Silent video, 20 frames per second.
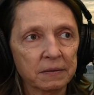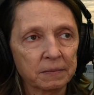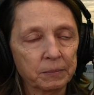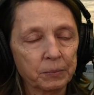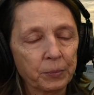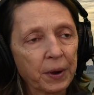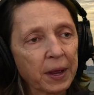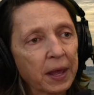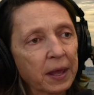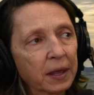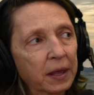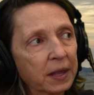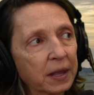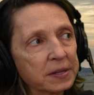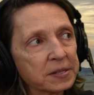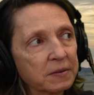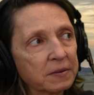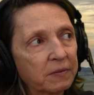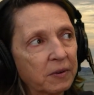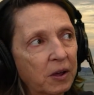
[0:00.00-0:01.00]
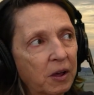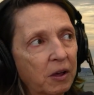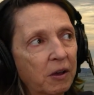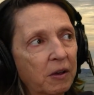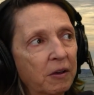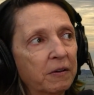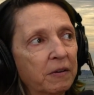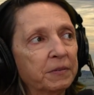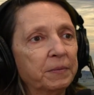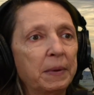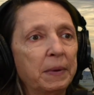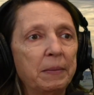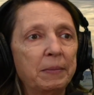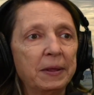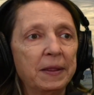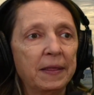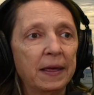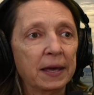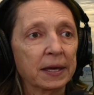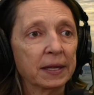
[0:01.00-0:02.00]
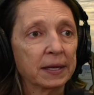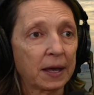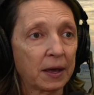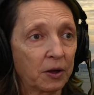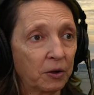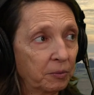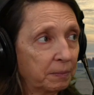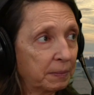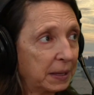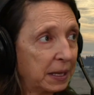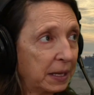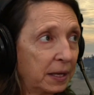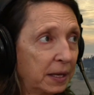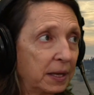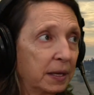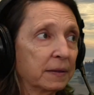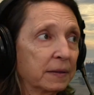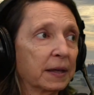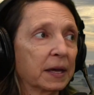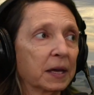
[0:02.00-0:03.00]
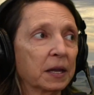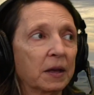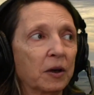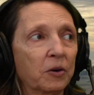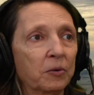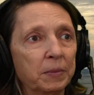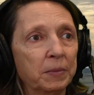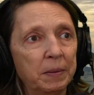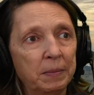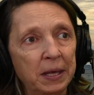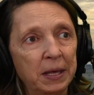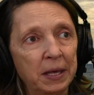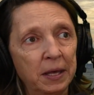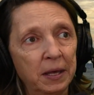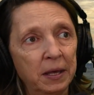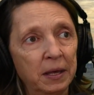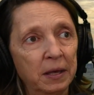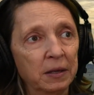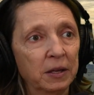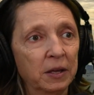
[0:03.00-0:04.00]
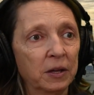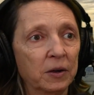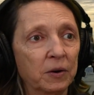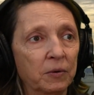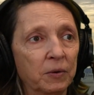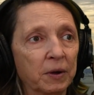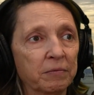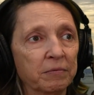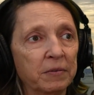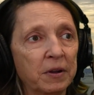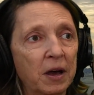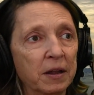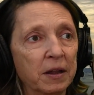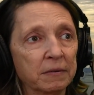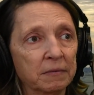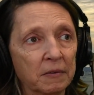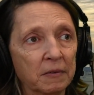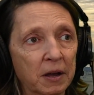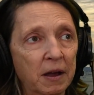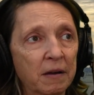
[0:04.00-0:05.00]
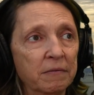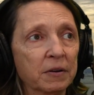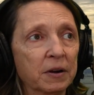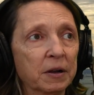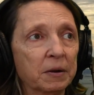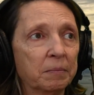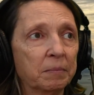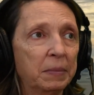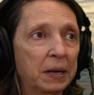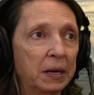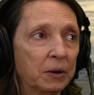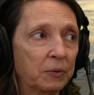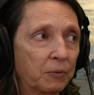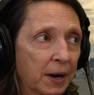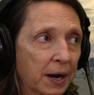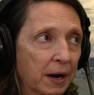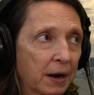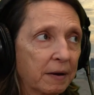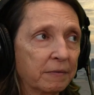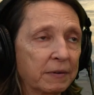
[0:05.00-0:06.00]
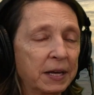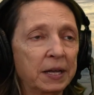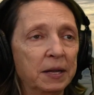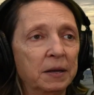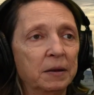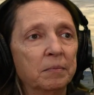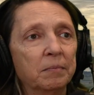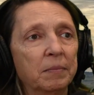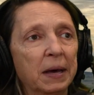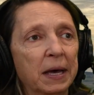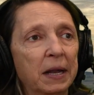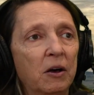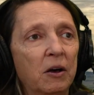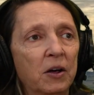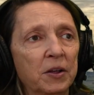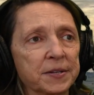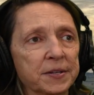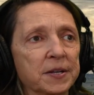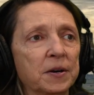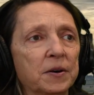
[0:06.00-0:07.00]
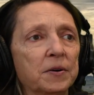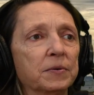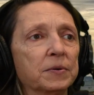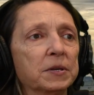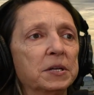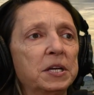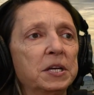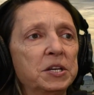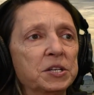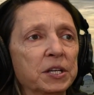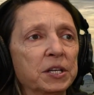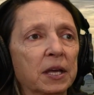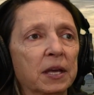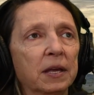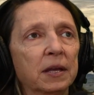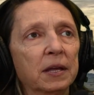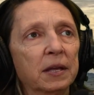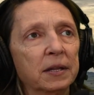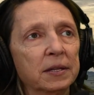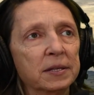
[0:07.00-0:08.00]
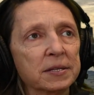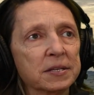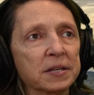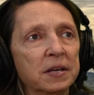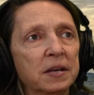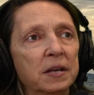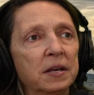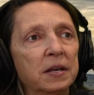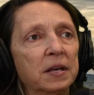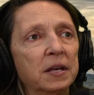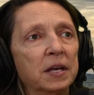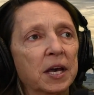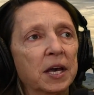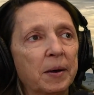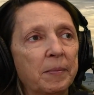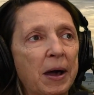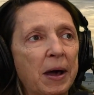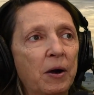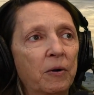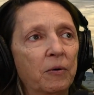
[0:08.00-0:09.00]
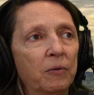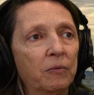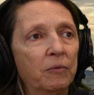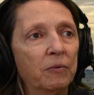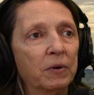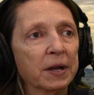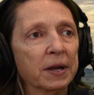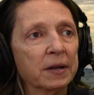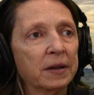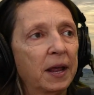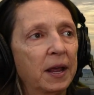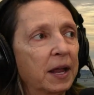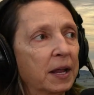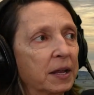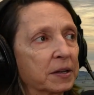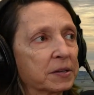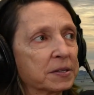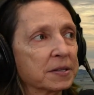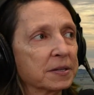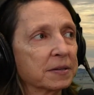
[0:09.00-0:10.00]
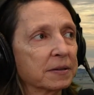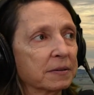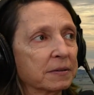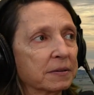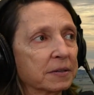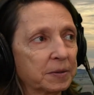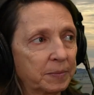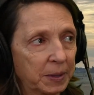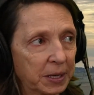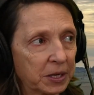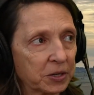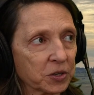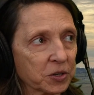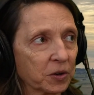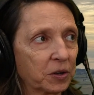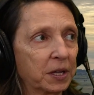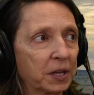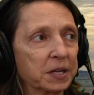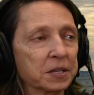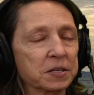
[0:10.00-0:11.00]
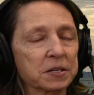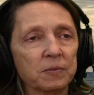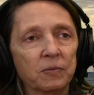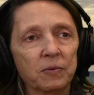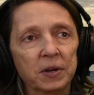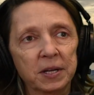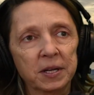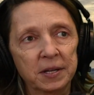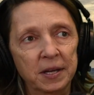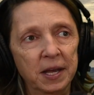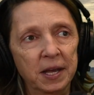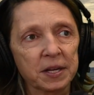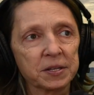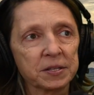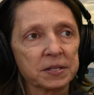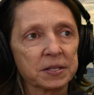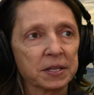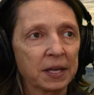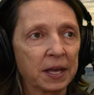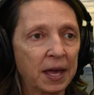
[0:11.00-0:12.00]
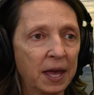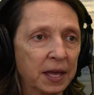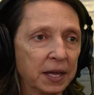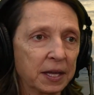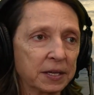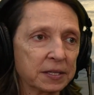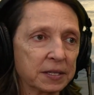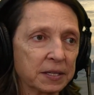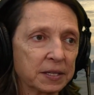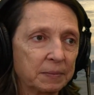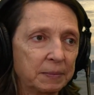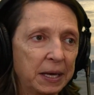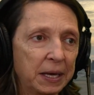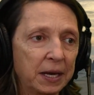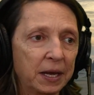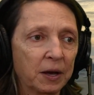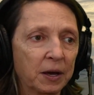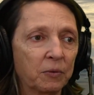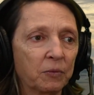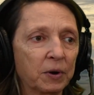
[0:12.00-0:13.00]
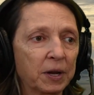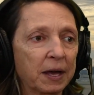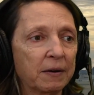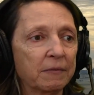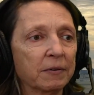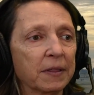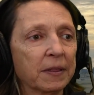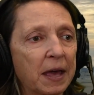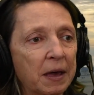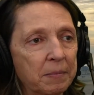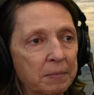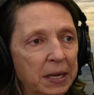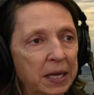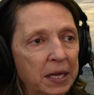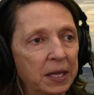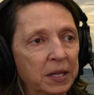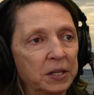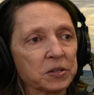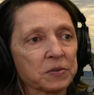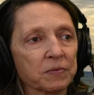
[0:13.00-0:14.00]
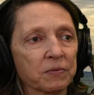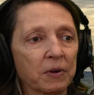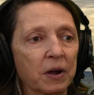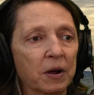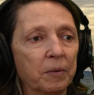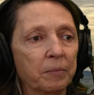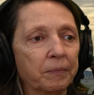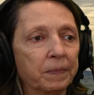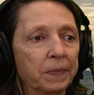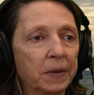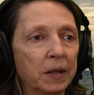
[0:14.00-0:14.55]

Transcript: bringing kids involved. Maybe they can help me. They can help me be, if not cover it, be aware of it, but also teaching kids about what it takes to be a journalist, what it takes to get into the media, whatever that means, from,